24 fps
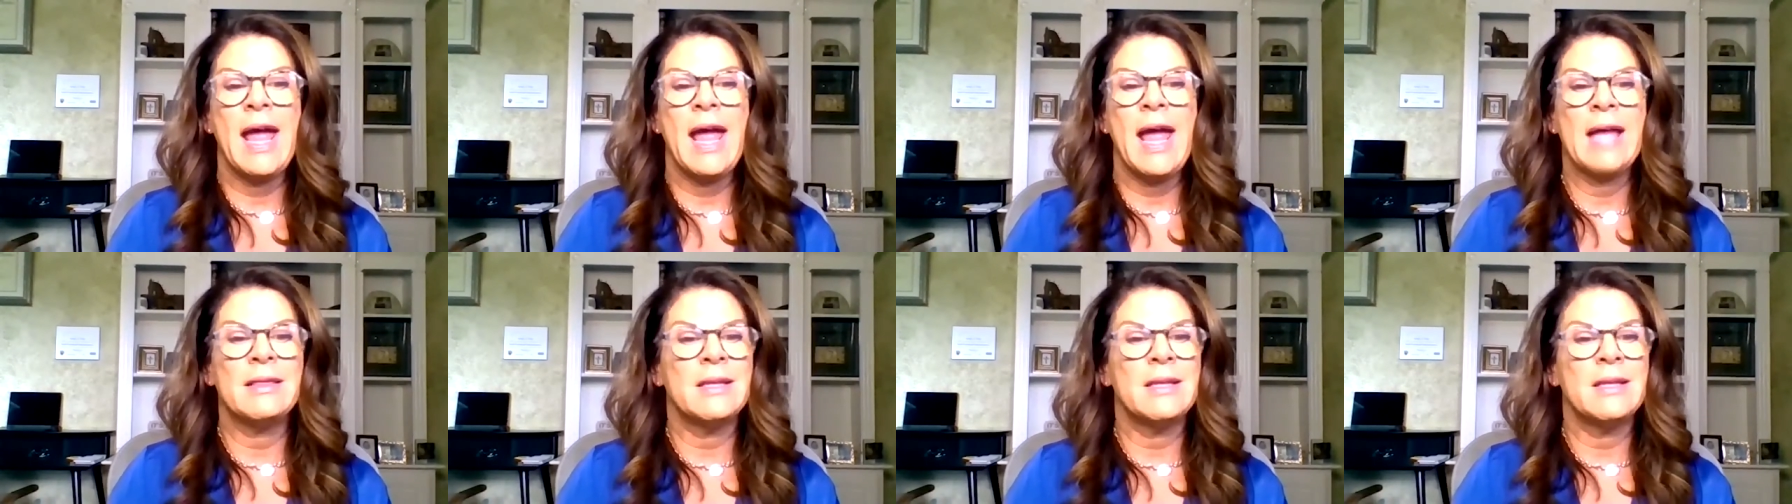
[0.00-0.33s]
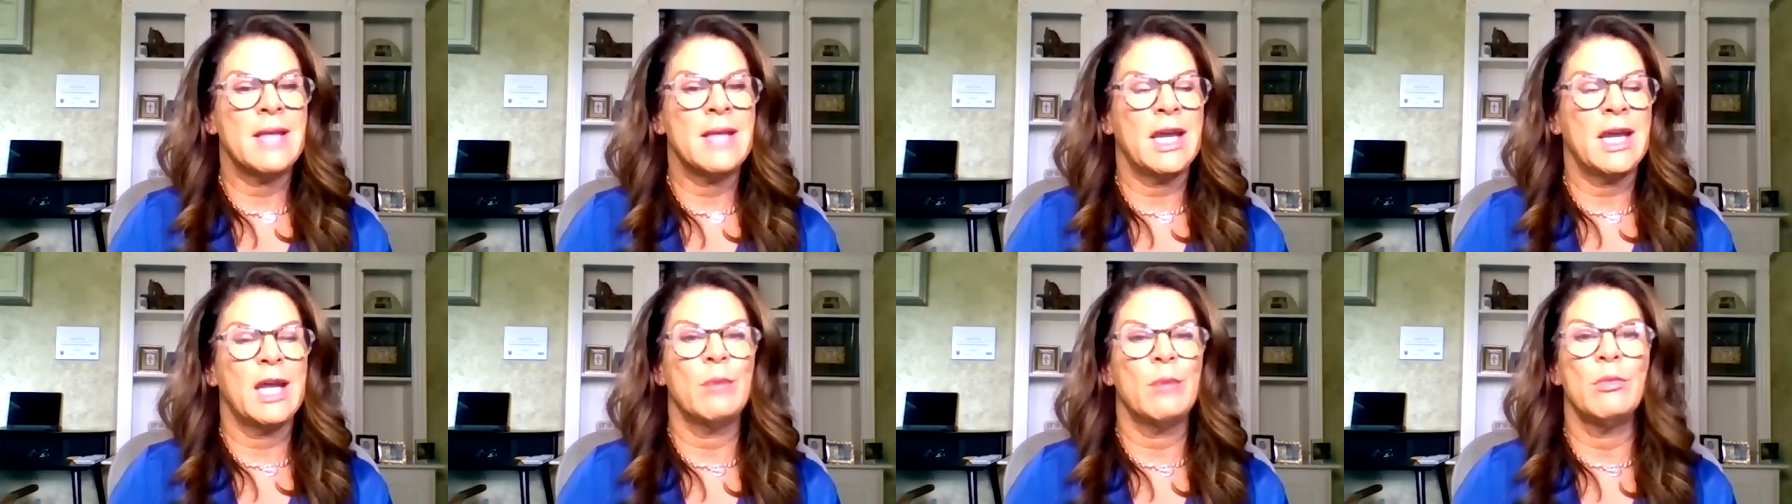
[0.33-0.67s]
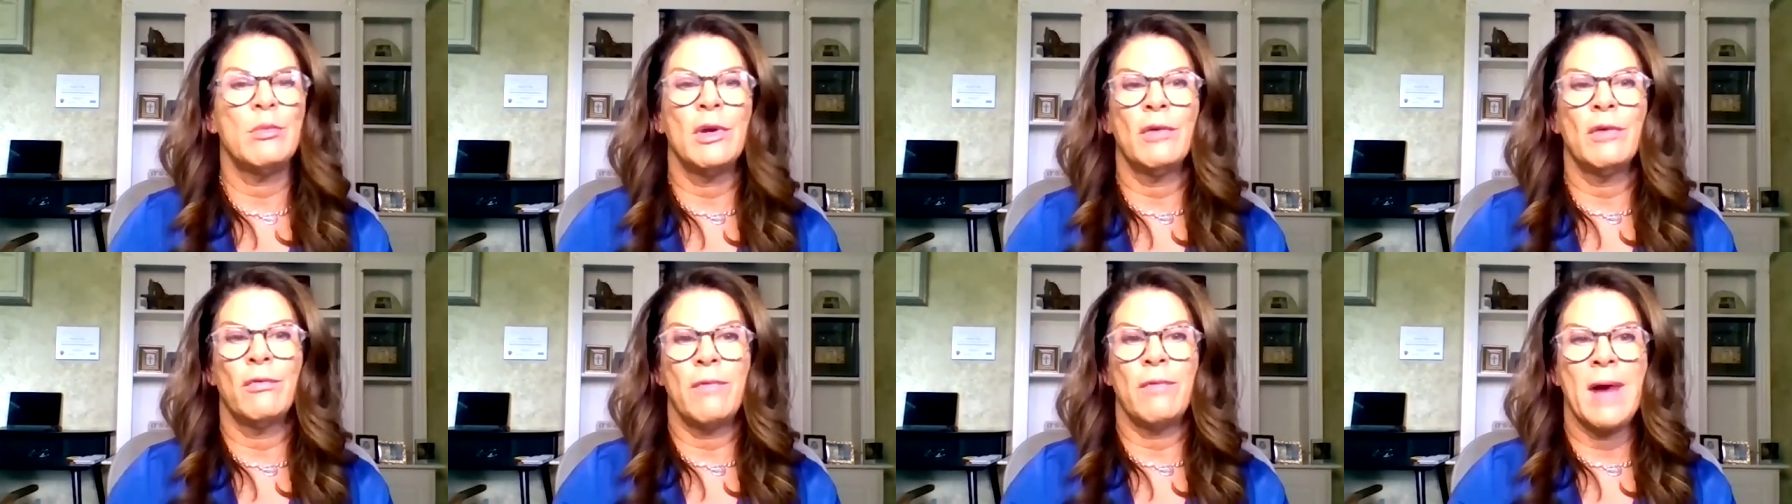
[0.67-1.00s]
and then they can
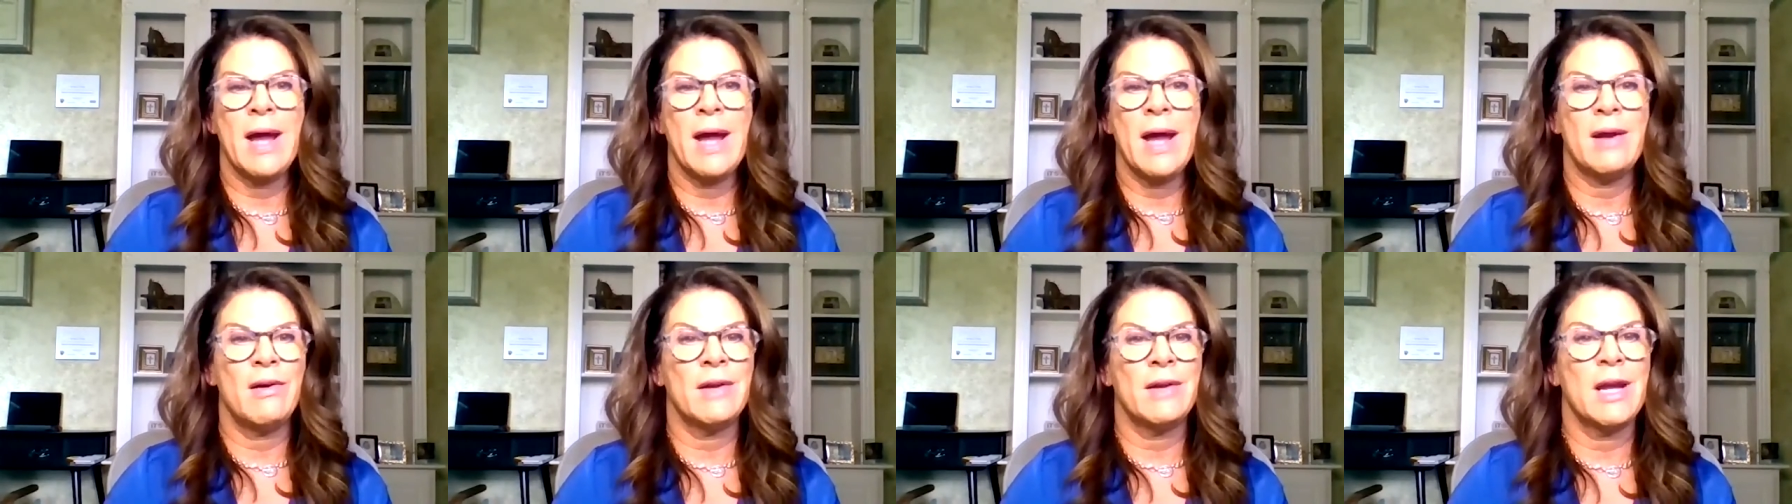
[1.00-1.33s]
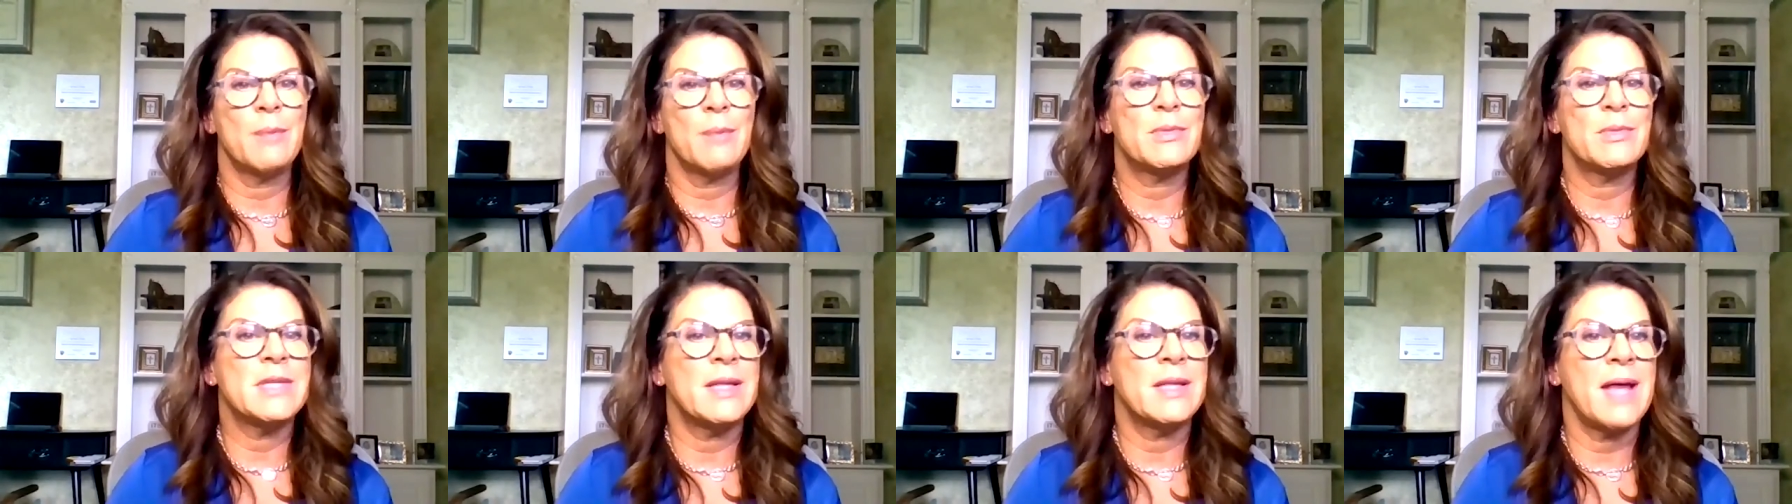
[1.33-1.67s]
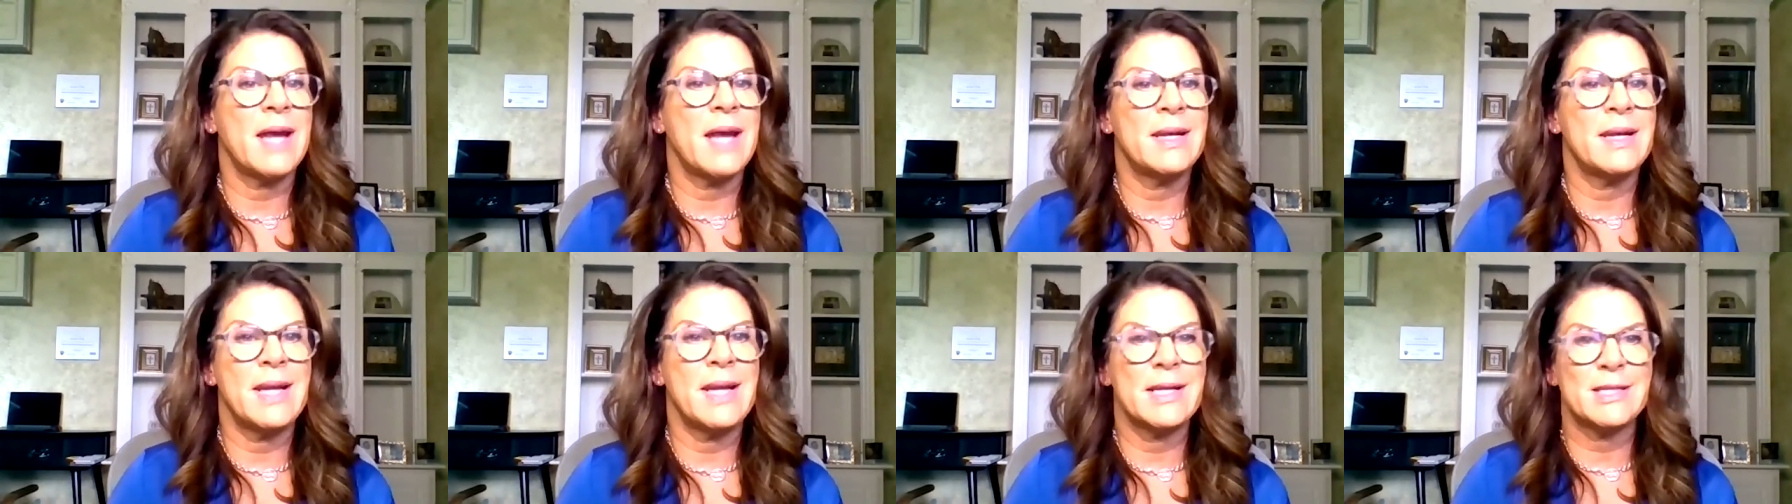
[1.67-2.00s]
move right on up to
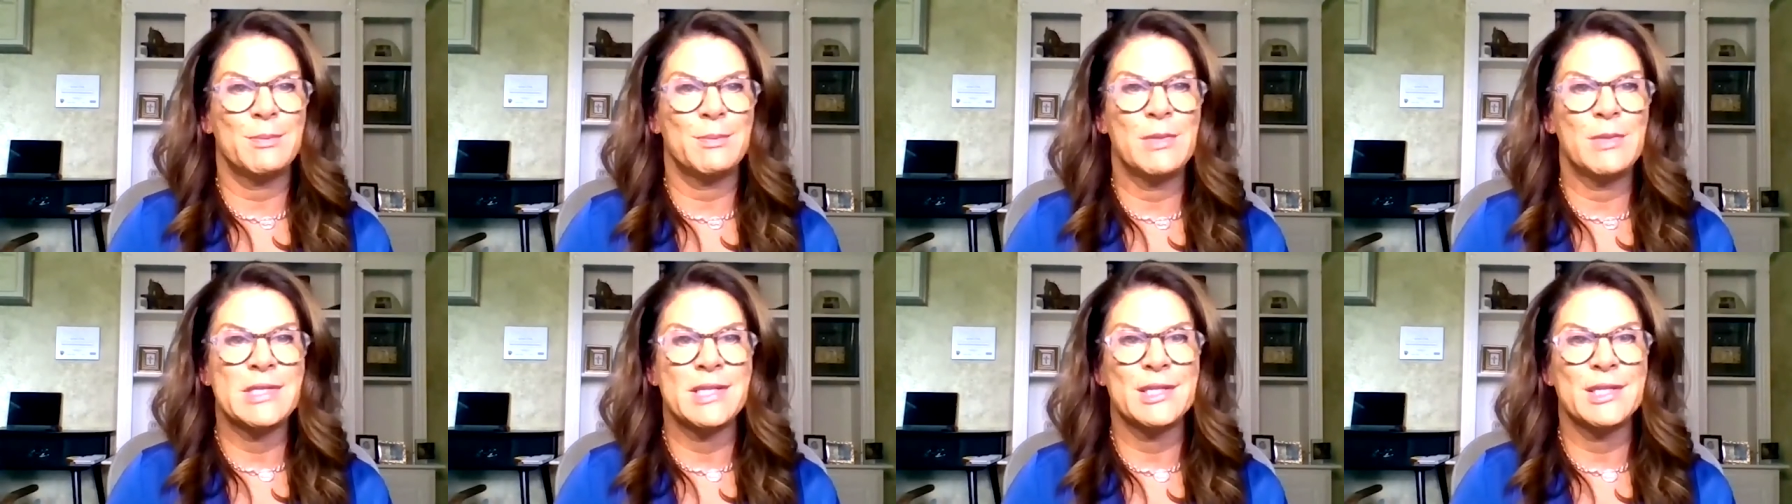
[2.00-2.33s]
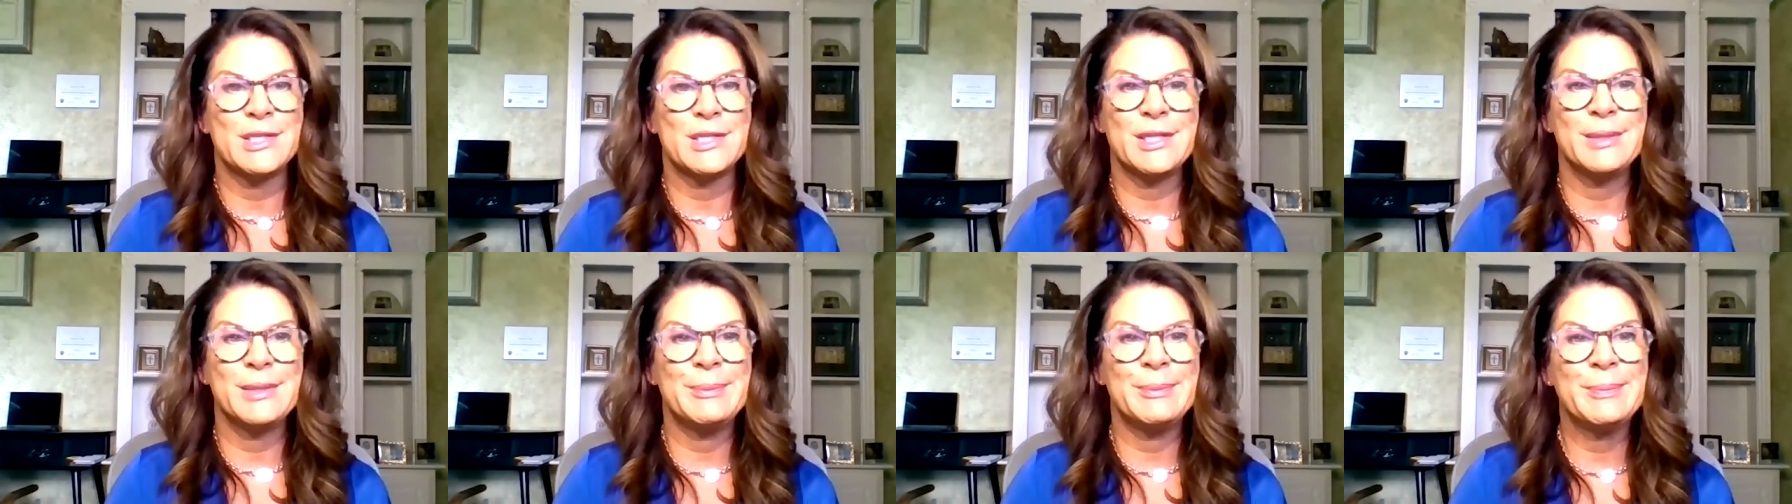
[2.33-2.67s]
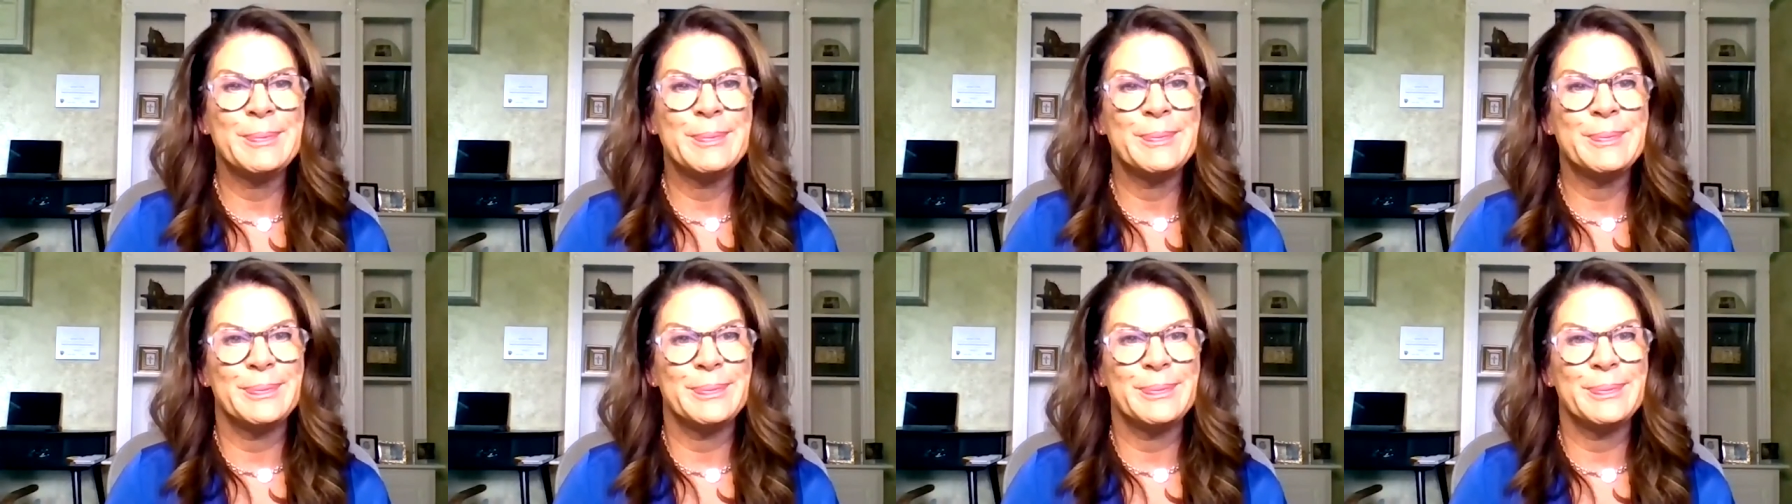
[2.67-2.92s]
that next position.